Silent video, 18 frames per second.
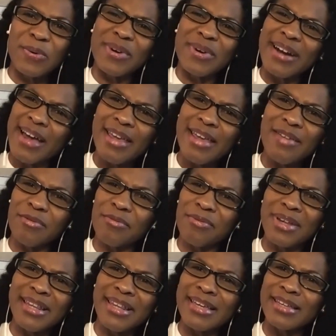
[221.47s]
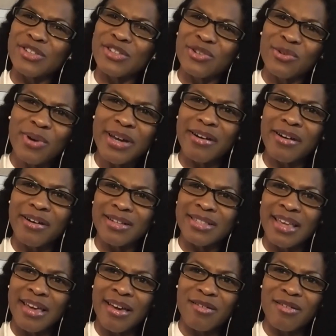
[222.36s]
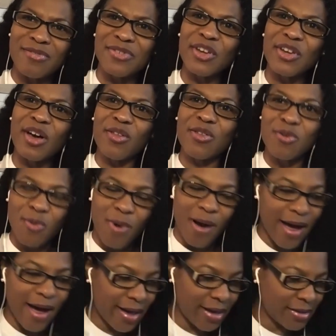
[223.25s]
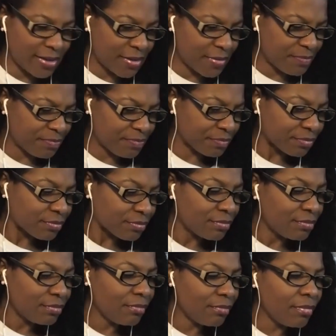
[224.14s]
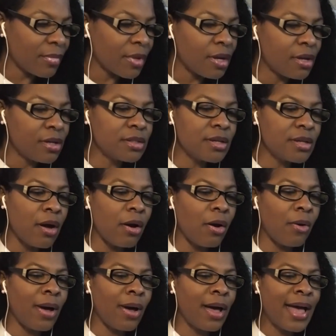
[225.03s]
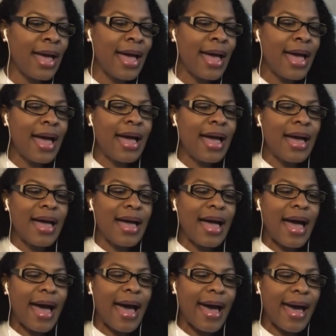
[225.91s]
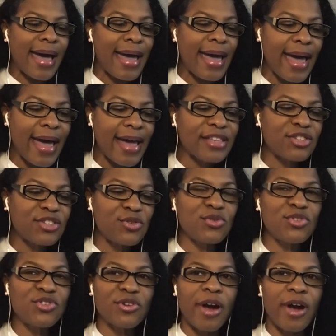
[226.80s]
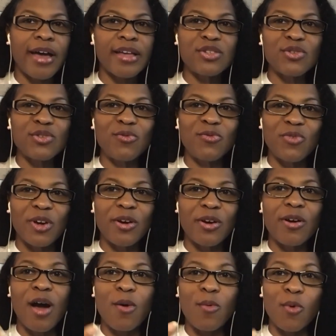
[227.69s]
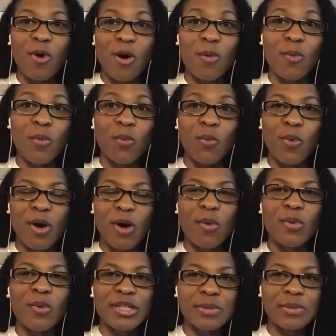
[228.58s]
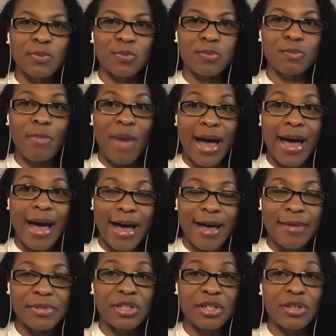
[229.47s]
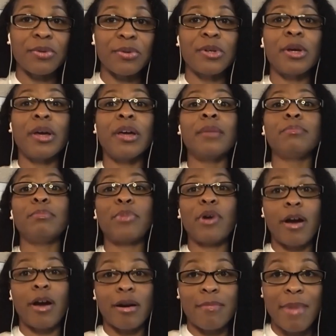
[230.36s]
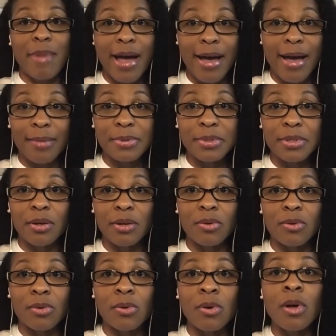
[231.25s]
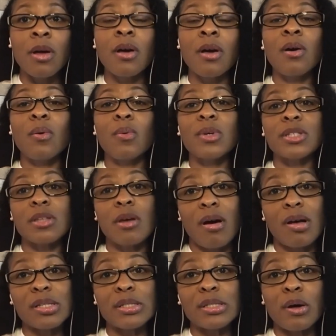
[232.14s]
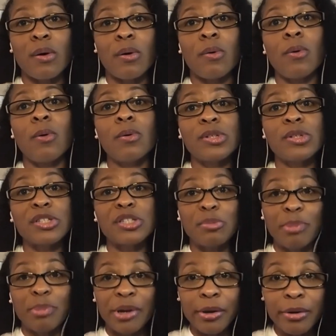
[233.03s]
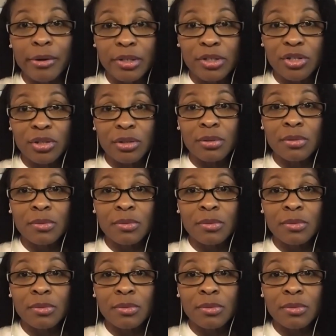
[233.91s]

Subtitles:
We're not even really enjoying ourselves otherwise. So I had to try to figure out what was my obstacle. And part of my obstacle was also spiritual.